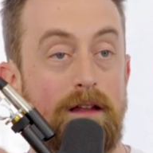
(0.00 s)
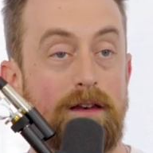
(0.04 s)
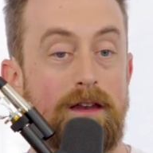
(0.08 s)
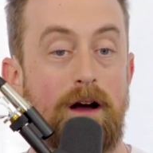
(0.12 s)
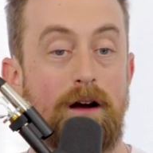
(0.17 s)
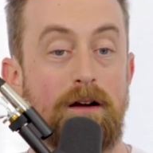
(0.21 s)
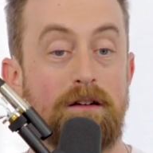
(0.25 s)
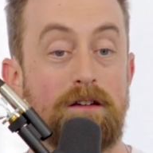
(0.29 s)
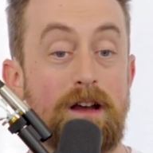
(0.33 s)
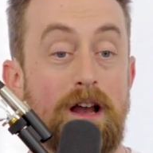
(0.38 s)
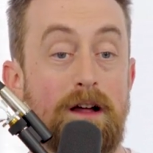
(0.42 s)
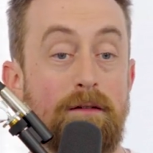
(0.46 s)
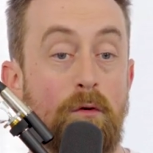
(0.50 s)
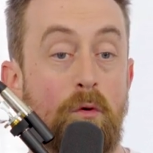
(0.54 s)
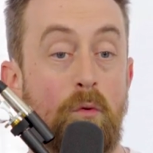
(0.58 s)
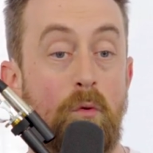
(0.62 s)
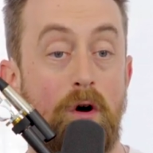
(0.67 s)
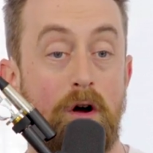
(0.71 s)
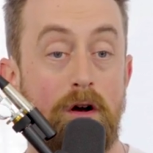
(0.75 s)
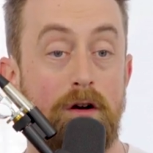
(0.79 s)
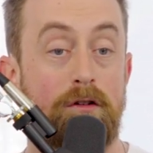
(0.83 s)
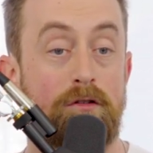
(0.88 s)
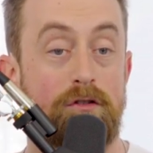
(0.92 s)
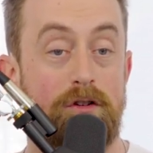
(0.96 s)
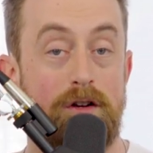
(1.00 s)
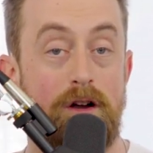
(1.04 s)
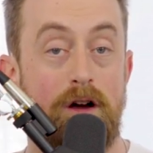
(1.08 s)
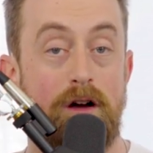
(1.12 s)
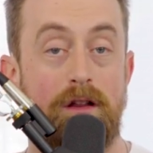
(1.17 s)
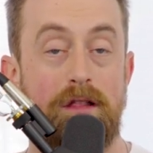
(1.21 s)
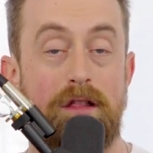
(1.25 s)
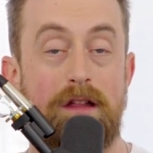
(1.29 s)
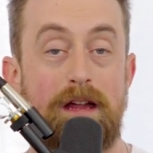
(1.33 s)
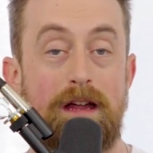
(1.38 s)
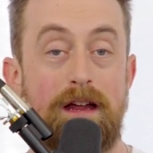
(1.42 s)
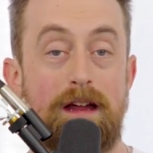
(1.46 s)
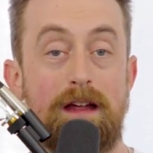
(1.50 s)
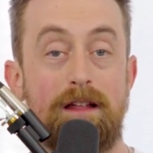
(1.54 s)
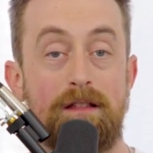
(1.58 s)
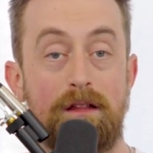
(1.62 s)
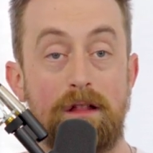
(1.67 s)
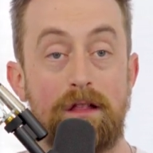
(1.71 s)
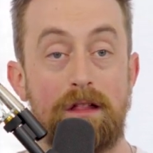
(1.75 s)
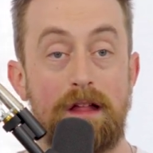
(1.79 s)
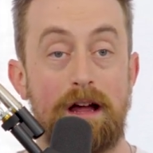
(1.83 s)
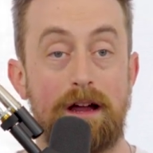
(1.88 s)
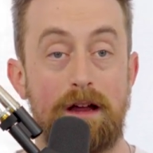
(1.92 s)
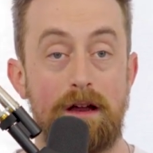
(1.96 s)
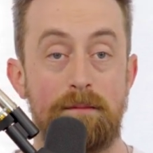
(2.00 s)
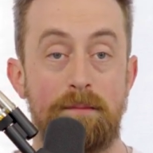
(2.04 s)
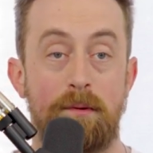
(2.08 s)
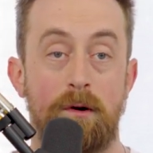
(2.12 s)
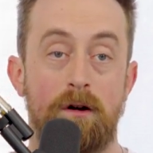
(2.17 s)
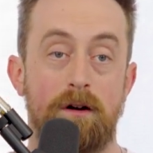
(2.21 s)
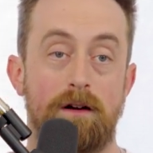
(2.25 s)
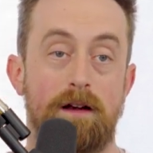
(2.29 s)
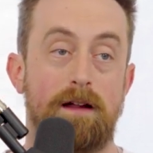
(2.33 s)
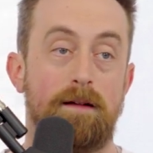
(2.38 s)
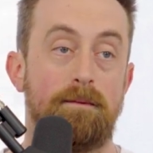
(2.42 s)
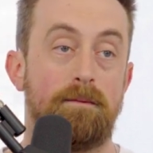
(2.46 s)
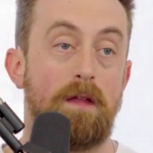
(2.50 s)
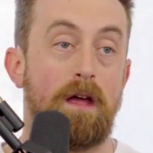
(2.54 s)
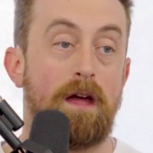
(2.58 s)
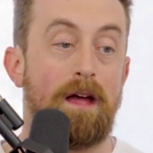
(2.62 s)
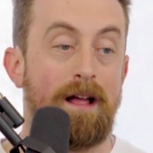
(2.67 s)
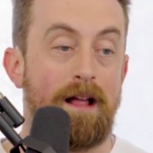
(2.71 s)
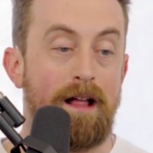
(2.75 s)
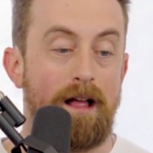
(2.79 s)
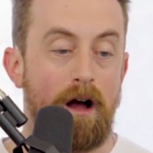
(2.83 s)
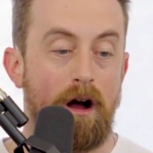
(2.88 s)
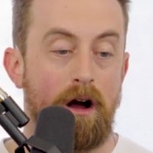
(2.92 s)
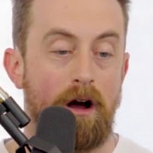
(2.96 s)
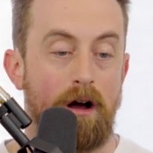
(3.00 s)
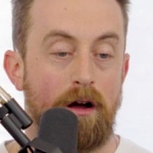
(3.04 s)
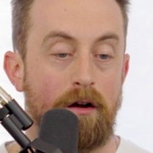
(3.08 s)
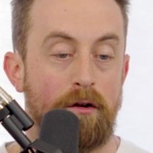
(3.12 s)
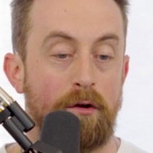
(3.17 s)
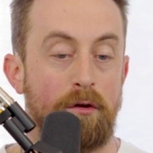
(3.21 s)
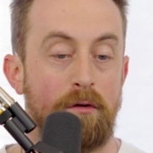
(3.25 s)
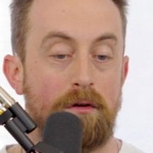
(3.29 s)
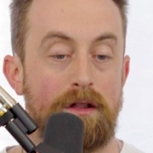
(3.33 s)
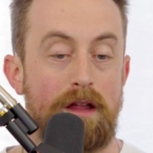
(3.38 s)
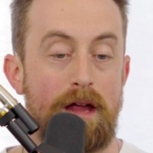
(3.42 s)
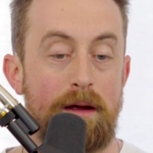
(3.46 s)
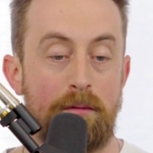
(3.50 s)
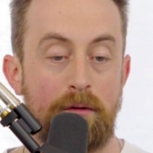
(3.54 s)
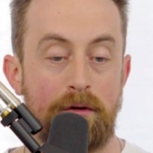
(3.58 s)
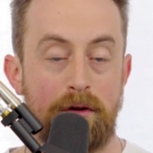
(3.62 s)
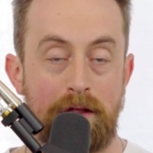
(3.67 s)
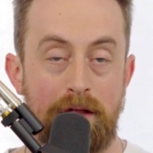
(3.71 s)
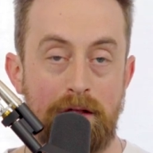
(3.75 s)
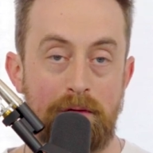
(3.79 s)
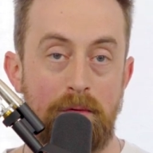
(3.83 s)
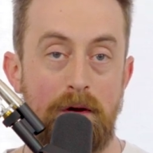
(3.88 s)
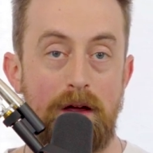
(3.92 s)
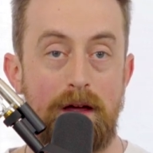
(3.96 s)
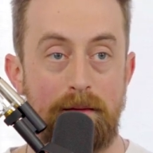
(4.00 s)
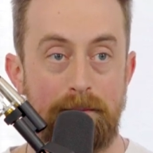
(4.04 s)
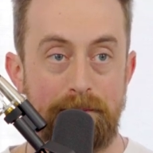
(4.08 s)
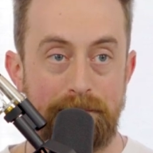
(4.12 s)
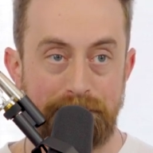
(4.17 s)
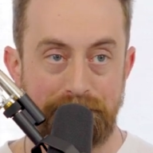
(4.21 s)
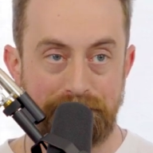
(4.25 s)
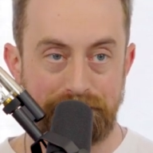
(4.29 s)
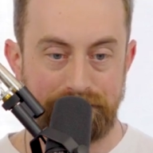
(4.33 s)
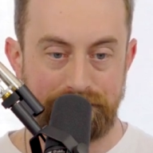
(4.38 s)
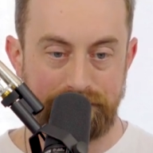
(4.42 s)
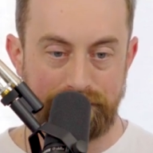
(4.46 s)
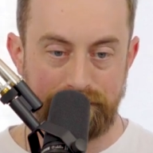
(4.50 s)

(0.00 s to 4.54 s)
Now, I did have a water genasi in the second party who was able to swim